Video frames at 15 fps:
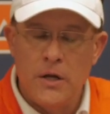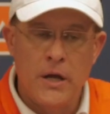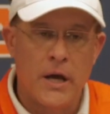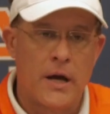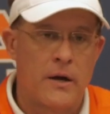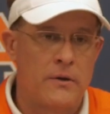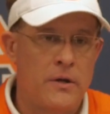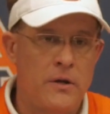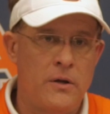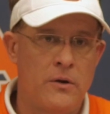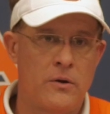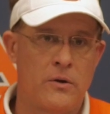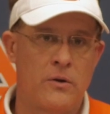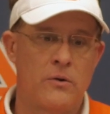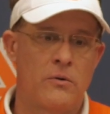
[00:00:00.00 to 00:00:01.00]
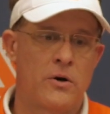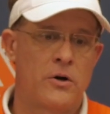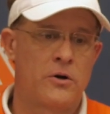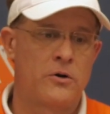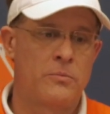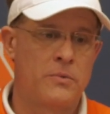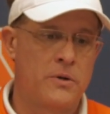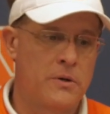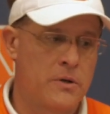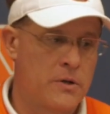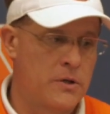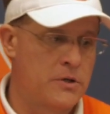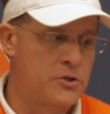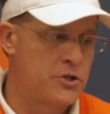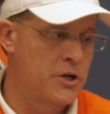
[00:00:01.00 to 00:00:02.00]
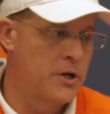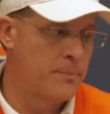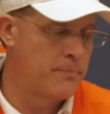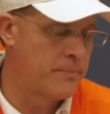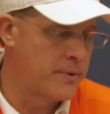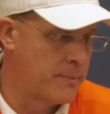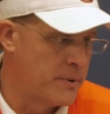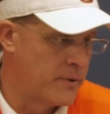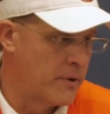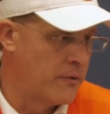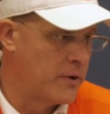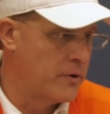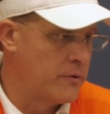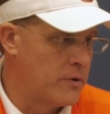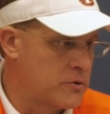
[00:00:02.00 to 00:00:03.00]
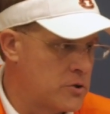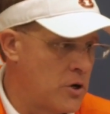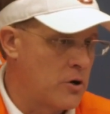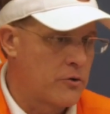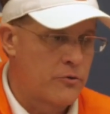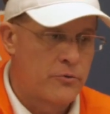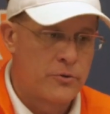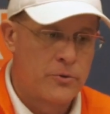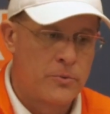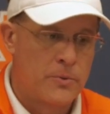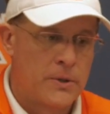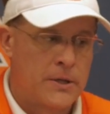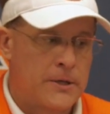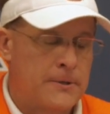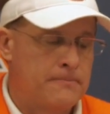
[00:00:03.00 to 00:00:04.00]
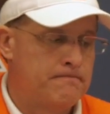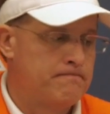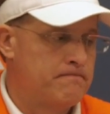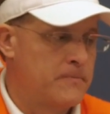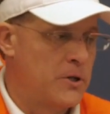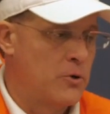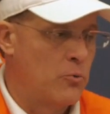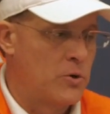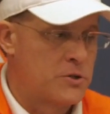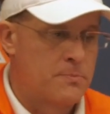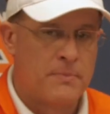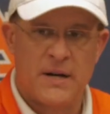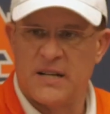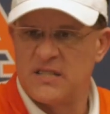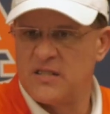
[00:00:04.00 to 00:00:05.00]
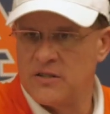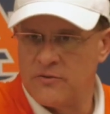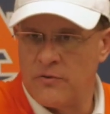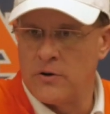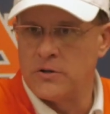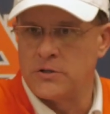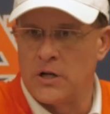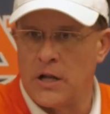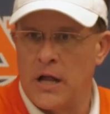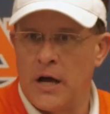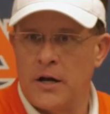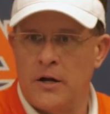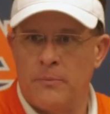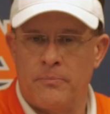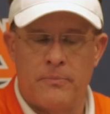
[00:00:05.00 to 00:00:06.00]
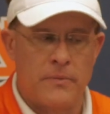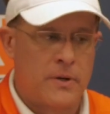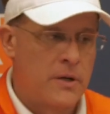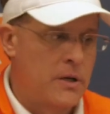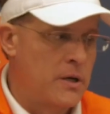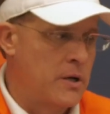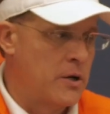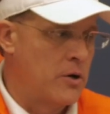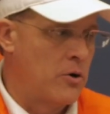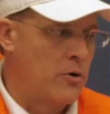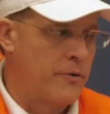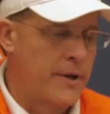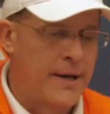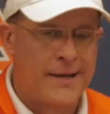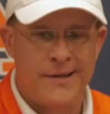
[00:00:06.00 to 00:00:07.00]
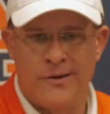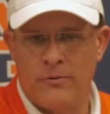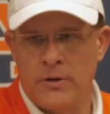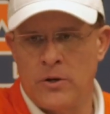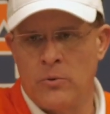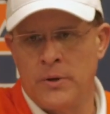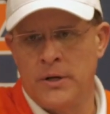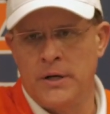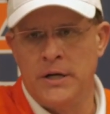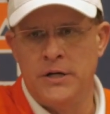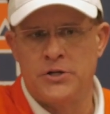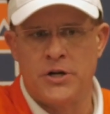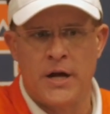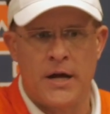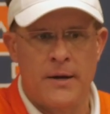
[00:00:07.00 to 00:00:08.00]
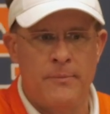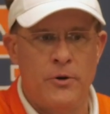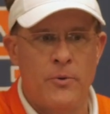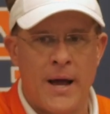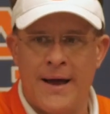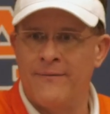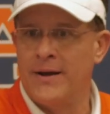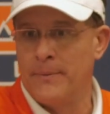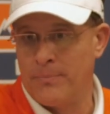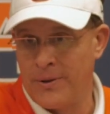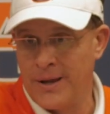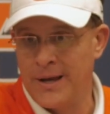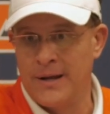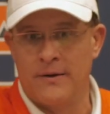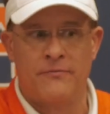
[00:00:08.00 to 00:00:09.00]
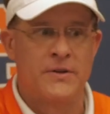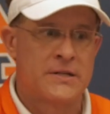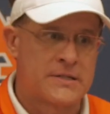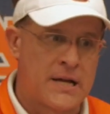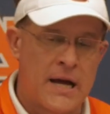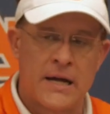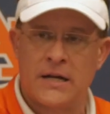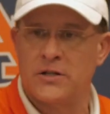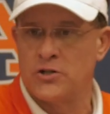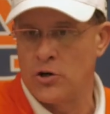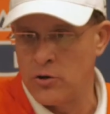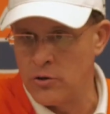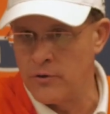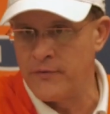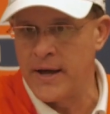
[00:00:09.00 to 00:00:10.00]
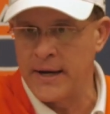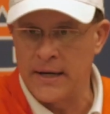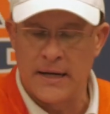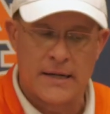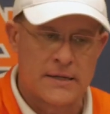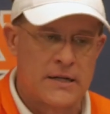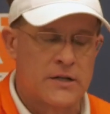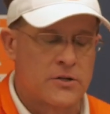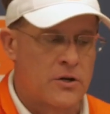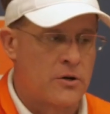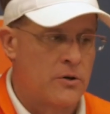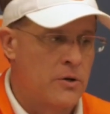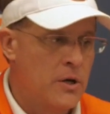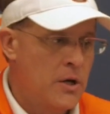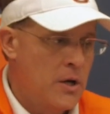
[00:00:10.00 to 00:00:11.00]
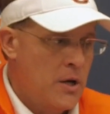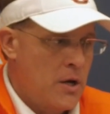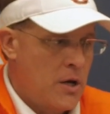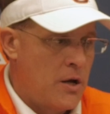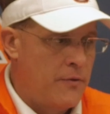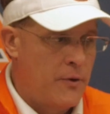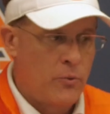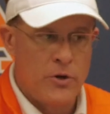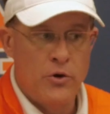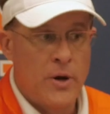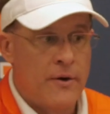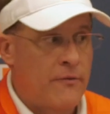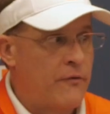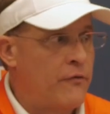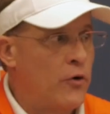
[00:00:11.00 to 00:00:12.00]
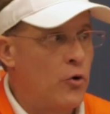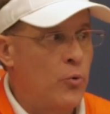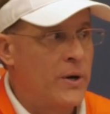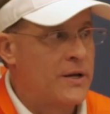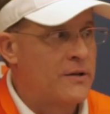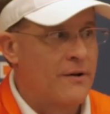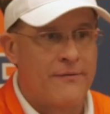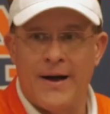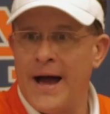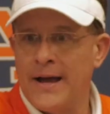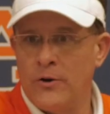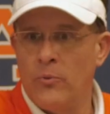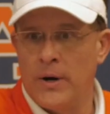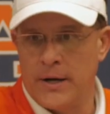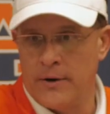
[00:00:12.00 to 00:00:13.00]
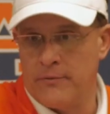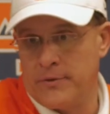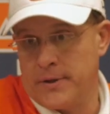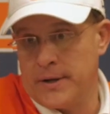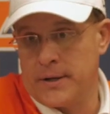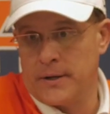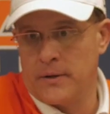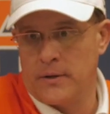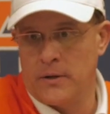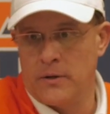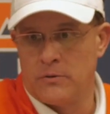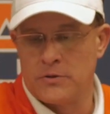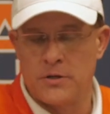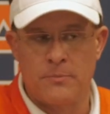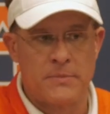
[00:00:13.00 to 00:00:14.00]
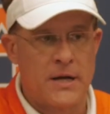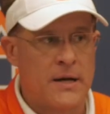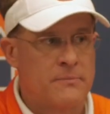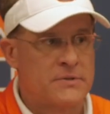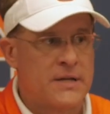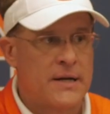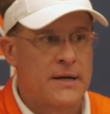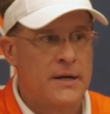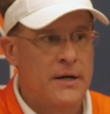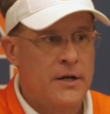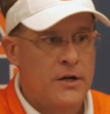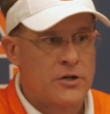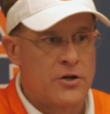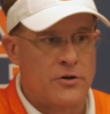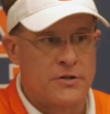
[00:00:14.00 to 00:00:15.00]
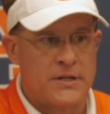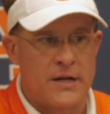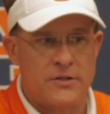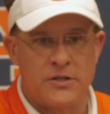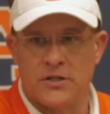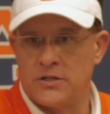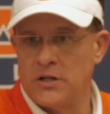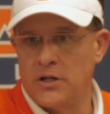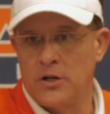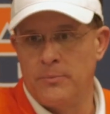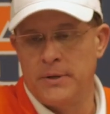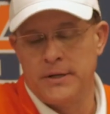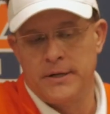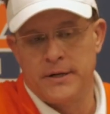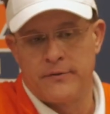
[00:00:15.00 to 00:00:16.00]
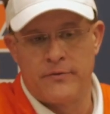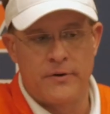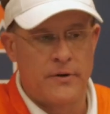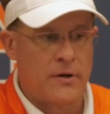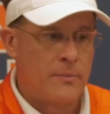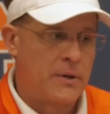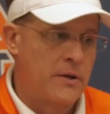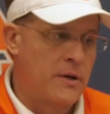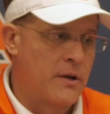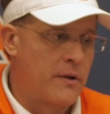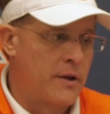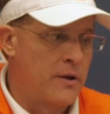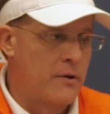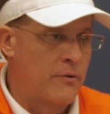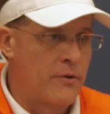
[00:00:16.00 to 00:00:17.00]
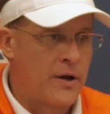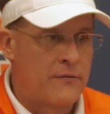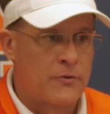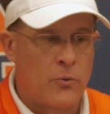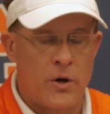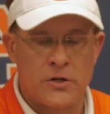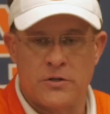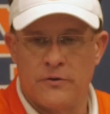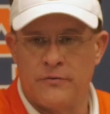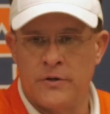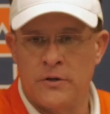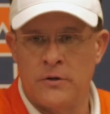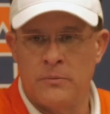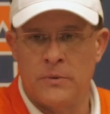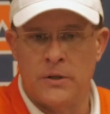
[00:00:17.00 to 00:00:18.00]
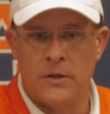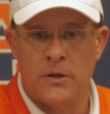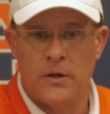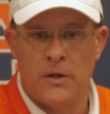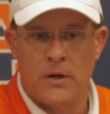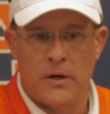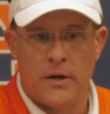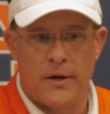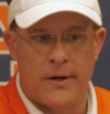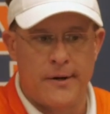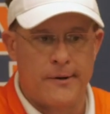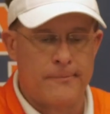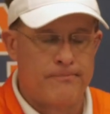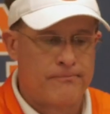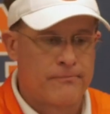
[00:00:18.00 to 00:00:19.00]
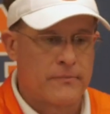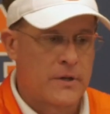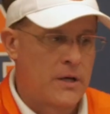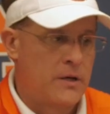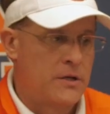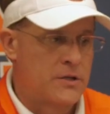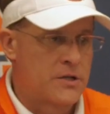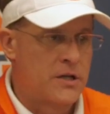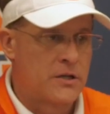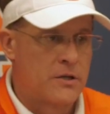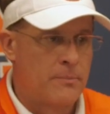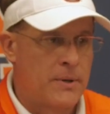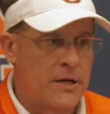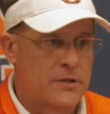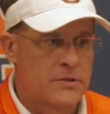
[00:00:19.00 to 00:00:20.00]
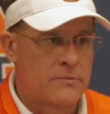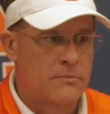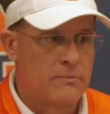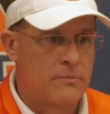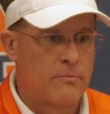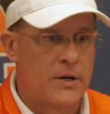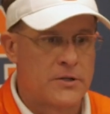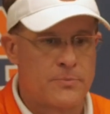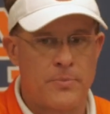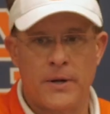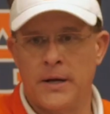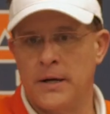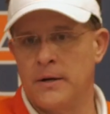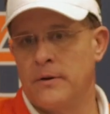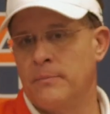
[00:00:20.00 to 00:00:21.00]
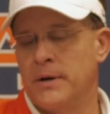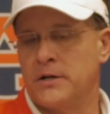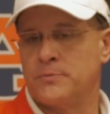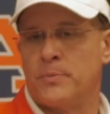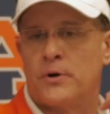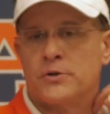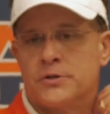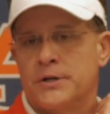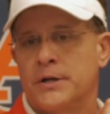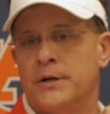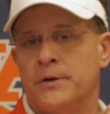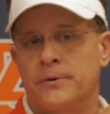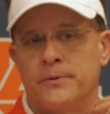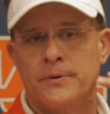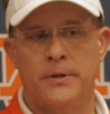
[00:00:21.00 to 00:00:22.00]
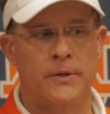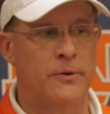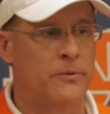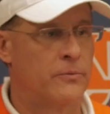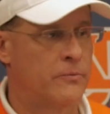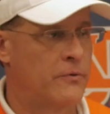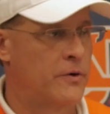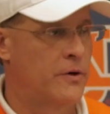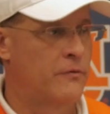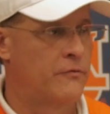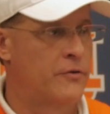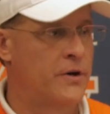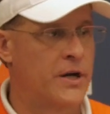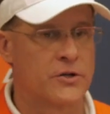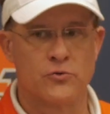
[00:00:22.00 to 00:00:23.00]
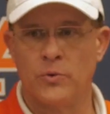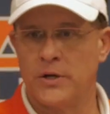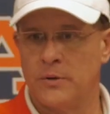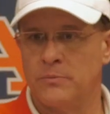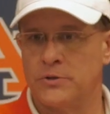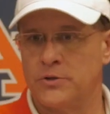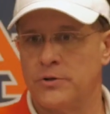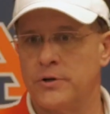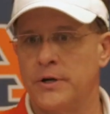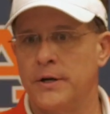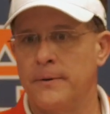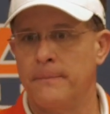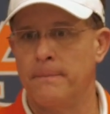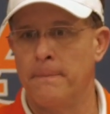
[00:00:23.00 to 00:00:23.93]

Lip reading: Yeah, Herb and Chip. They'll talk through. What's best as far as the lineup and all that. Going into each game, you have a plan. If this guy gets hurt, if that guy gets hurt. And then when you have a full week to evaluate everything, sometimes that turns out just a little bit different. They'll have to watch the film and just get the best plan and the best personnel, for next week at Missouri.